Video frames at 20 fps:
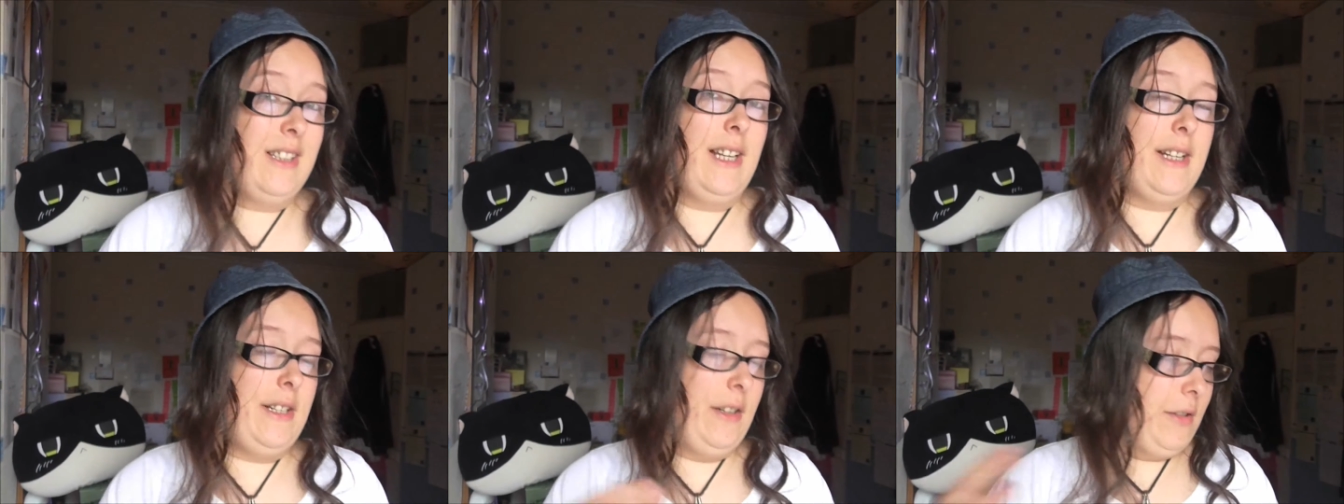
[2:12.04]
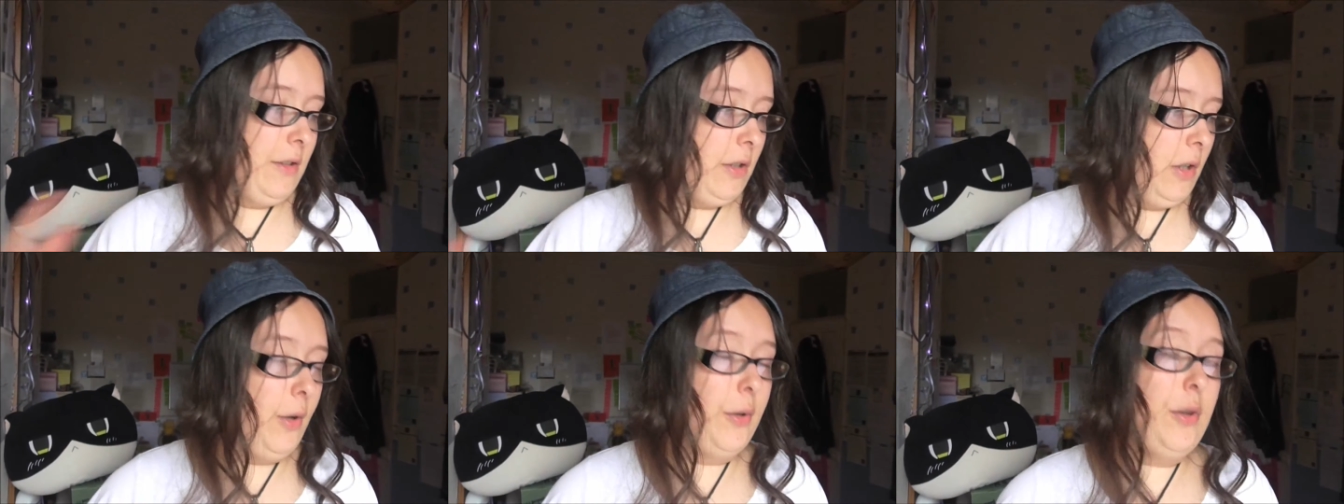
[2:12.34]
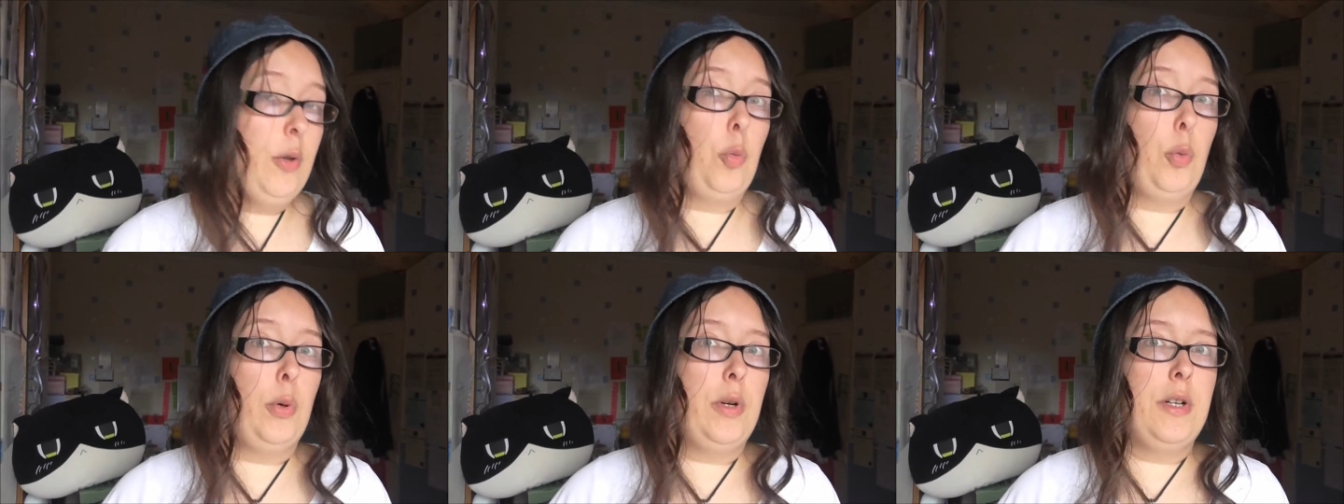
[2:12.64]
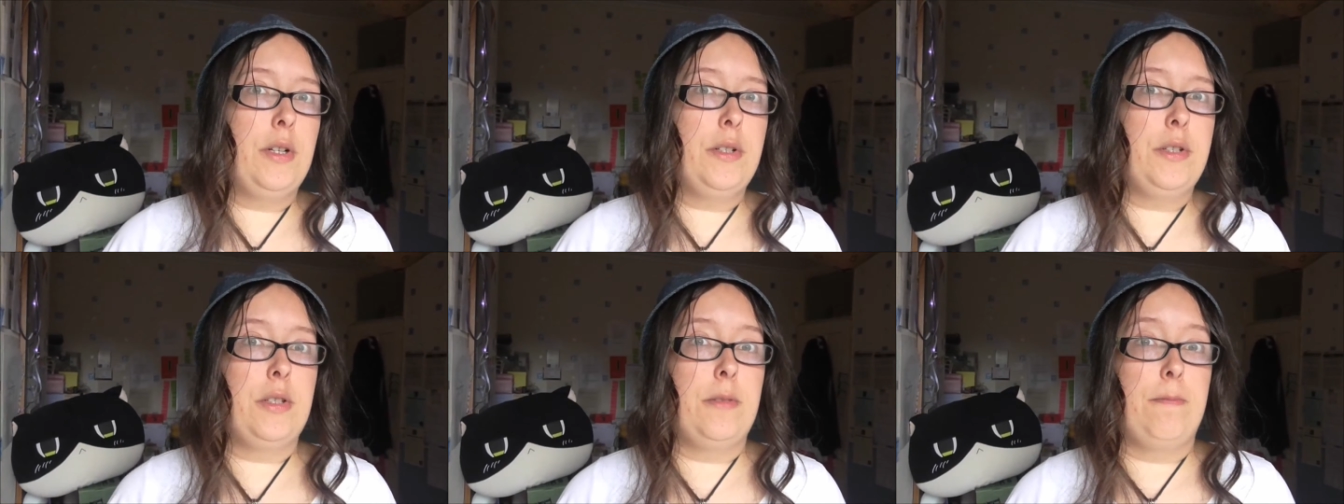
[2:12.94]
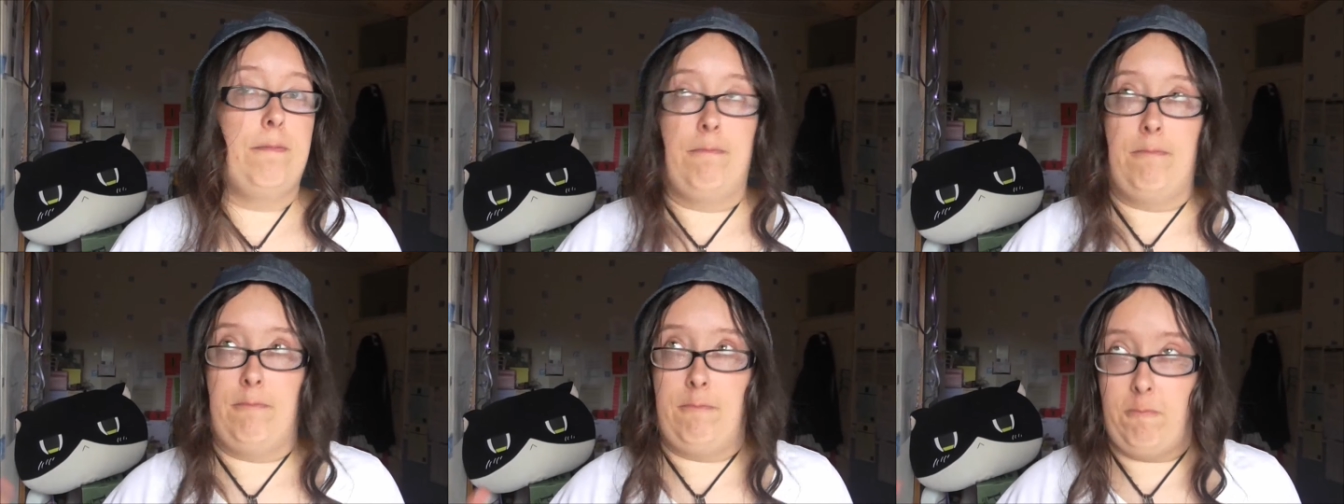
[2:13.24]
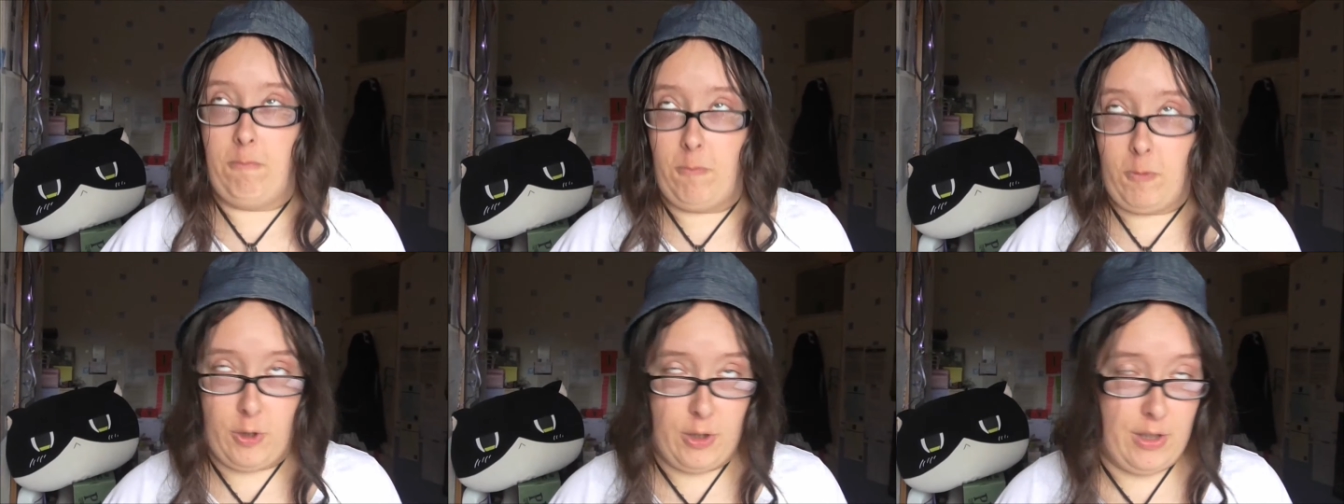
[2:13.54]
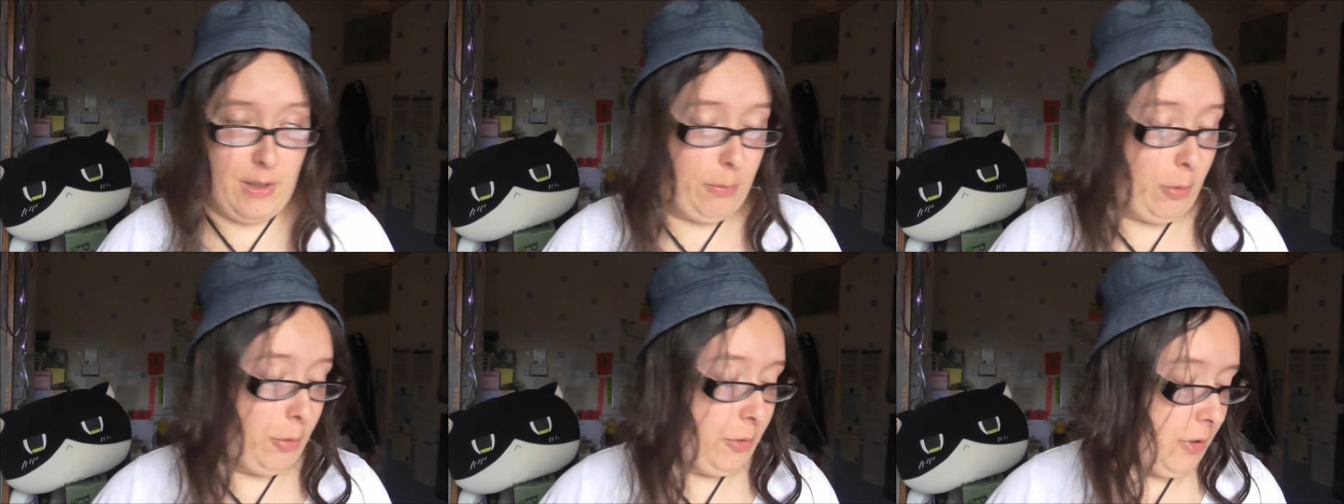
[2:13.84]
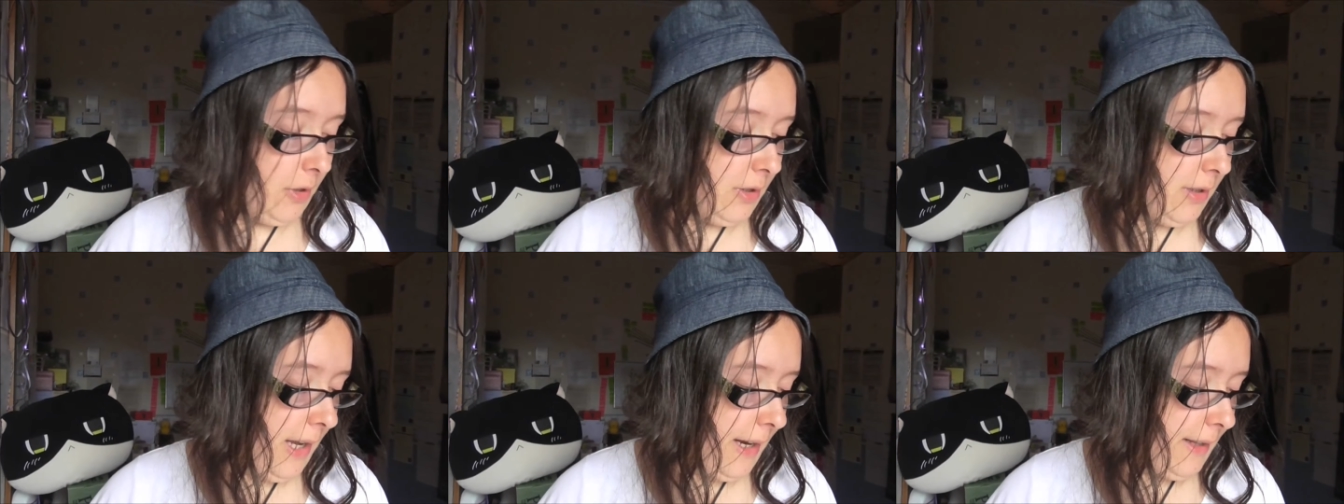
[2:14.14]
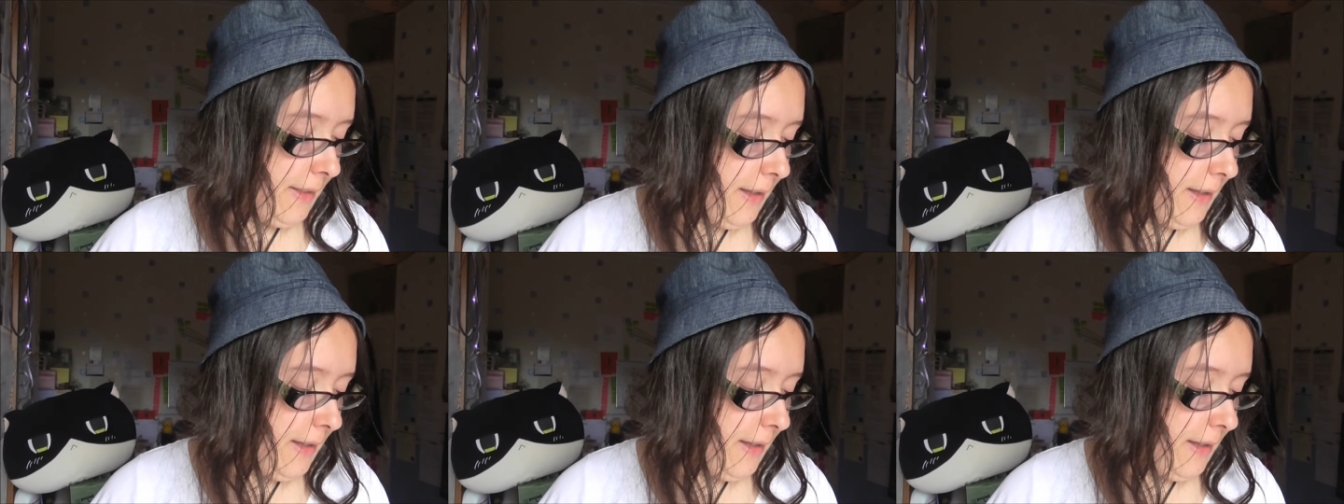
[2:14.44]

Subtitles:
can lead on to other words, for example, just